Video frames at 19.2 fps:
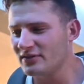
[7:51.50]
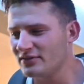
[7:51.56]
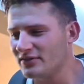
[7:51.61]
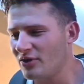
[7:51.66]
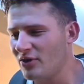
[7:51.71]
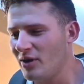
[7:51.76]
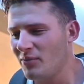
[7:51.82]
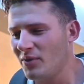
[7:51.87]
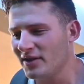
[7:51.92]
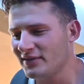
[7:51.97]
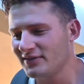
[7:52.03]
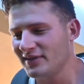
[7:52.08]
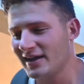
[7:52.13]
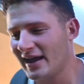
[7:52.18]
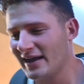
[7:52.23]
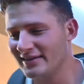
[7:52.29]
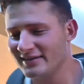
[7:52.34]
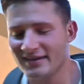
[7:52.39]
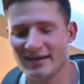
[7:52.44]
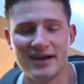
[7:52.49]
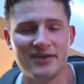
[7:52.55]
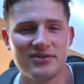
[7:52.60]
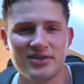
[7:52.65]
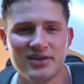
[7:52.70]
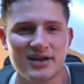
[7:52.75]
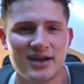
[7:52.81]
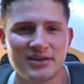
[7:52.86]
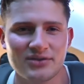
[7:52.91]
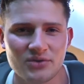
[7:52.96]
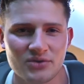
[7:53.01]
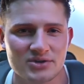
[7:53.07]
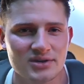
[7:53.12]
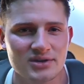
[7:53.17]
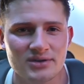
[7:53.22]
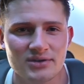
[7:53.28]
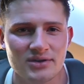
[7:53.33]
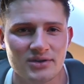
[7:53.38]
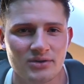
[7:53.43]
So I'm not saying I did everything I told you
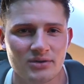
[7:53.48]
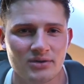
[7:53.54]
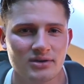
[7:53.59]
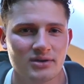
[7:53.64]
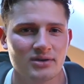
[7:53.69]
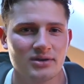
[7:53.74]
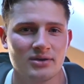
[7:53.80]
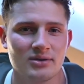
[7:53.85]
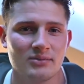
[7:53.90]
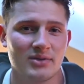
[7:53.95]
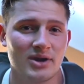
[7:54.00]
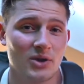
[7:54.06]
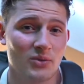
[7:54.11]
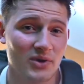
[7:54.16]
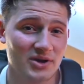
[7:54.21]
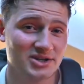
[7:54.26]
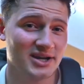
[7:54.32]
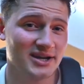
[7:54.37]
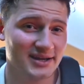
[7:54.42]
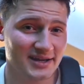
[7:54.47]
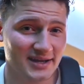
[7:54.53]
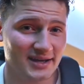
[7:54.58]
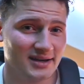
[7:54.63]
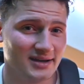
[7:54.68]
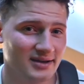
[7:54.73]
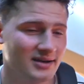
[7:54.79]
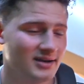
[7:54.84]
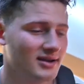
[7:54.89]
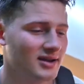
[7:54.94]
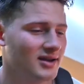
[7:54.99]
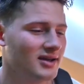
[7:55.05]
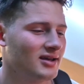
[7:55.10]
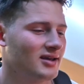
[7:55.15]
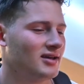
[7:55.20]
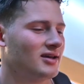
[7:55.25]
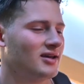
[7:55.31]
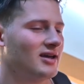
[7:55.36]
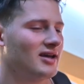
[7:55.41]
to do, but I wish I did.
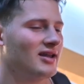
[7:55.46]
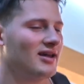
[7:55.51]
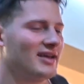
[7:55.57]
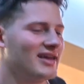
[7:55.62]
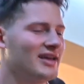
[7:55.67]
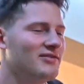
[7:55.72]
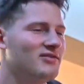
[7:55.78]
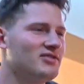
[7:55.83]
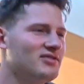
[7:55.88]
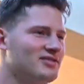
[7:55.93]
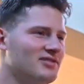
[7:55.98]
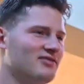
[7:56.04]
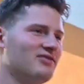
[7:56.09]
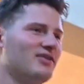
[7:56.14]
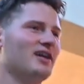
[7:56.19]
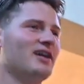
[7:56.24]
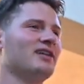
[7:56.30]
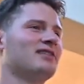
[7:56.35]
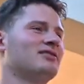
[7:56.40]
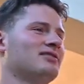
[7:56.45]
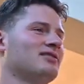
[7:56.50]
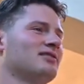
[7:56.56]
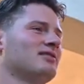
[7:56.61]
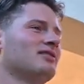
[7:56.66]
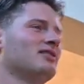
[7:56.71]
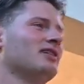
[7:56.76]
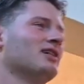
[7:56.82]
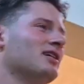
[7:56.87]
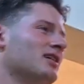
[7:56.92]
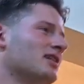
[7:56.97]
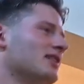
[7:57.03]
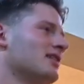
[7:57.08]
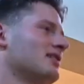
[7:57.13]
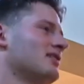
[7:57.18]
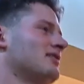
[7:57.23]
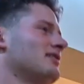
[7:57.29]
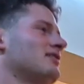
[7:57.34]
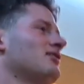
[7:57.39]
I give you this advice
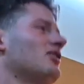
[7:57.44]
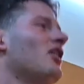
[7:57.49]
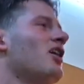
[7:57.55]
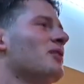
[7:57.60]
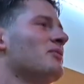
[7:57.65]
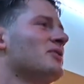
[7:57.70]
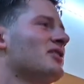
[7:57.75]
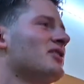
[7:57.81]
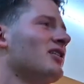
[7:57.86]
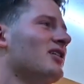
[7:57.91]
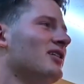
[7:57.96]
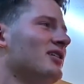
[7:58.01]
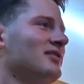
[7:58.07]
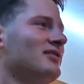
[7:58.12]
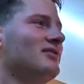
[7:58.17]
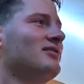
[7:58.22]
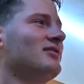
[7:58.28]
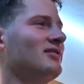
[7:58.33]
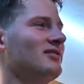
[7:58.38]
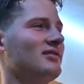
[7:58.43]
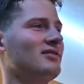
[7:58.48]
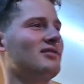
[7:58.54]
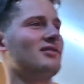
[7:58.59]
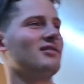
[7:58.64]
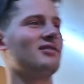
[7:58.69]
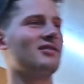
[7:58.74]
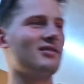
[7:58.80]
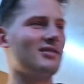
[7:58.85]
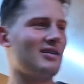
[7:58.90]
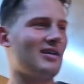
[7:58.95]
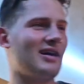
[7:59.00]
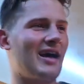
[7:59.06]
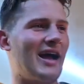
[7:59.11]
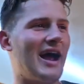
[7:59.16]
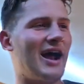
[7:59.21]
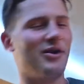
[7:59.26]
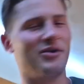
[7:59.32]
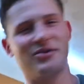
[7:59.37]
not because
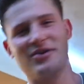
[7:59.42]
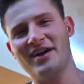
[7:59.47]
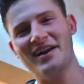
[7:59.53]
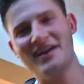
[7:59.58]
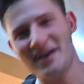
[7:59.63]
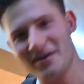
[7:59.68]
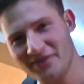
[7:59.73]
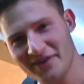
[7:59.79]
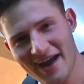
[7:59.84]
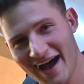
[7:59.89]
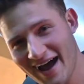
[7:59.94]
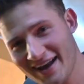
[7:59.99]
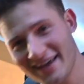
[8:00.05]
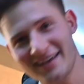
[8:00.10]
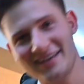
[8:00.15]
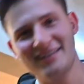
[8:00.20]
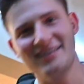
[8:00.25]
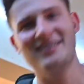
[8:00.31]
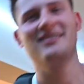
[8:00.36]
I regret I never had it,